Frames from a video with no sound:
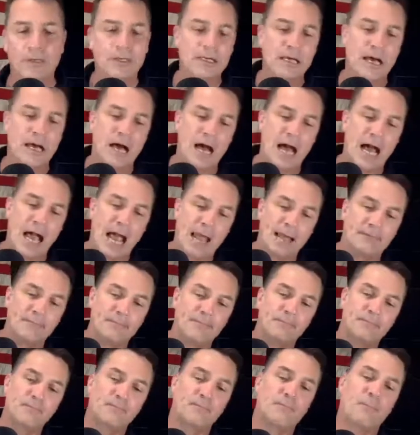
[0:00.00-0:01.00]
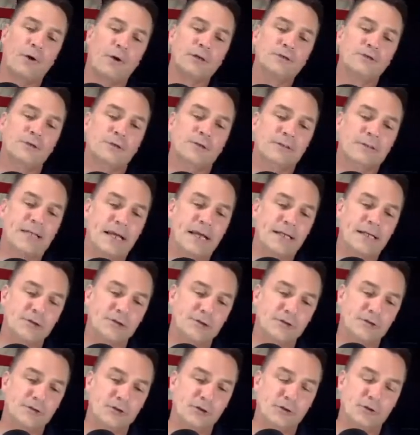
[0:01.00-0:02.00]
Uh, I point your
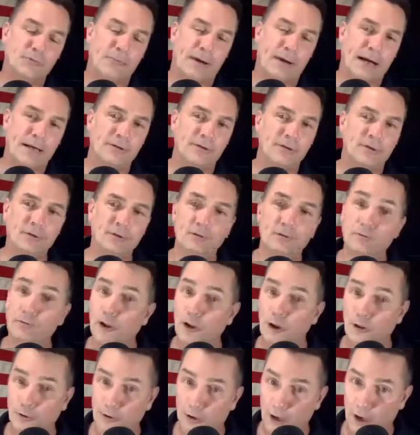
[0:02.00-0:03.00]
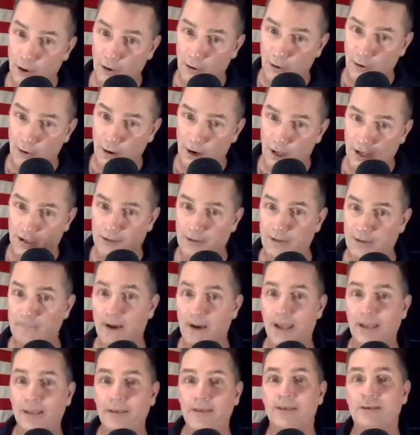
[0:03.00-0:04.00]
attention to my new logo on the
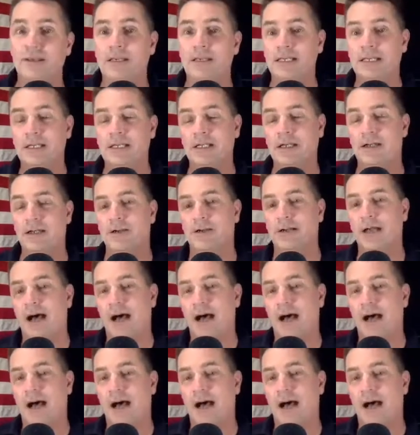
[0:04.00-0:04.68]
mic here.